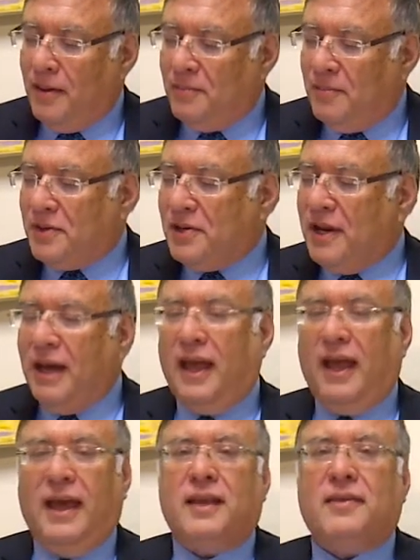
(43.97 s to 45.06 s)
Mishnah
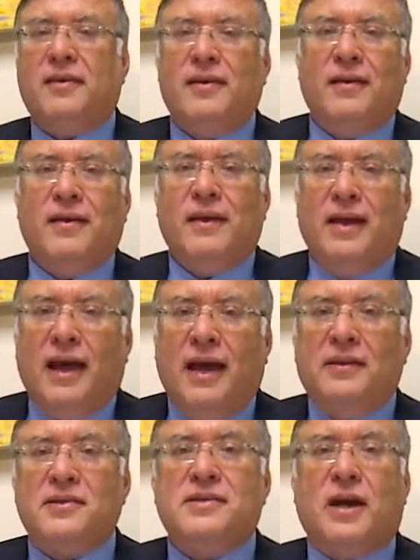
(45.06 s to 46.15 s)
Het,
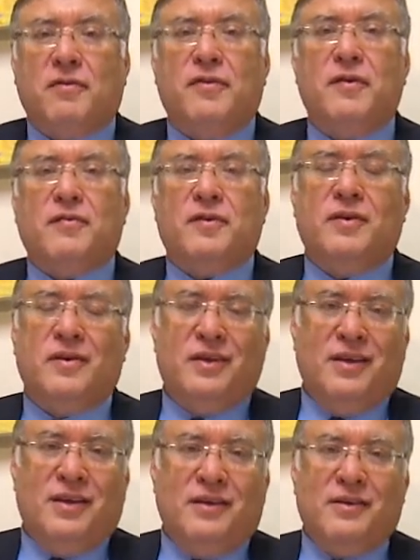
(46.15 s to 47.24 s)
and this is our 5th
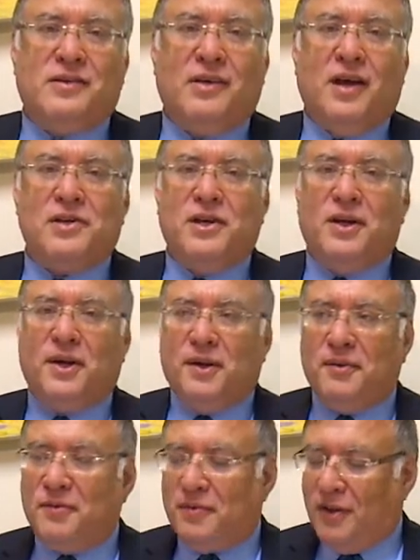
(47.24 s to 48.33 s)
discussion
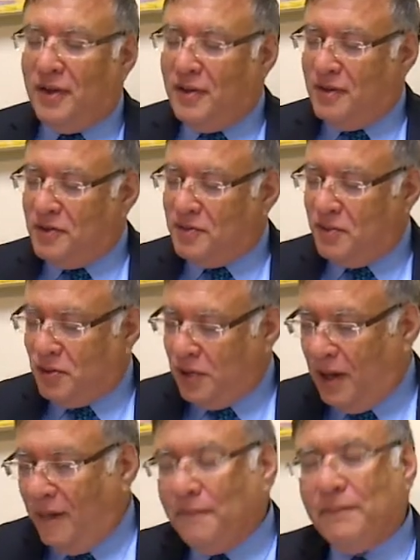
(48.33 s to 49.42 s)
of this
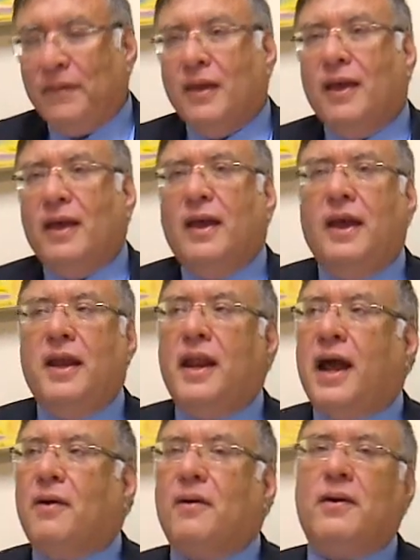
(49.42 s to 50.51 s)
Mishnah. In
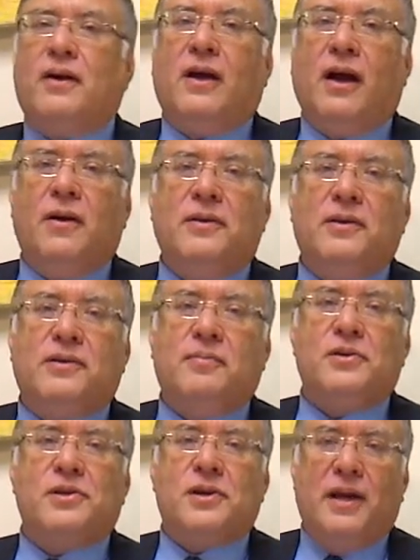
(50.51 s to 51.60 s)
our current
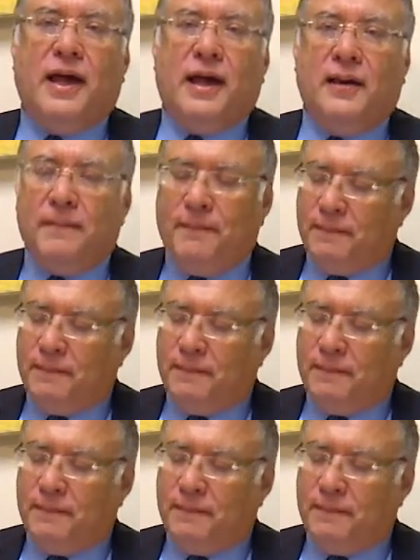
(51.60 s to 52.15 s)
Mishnah,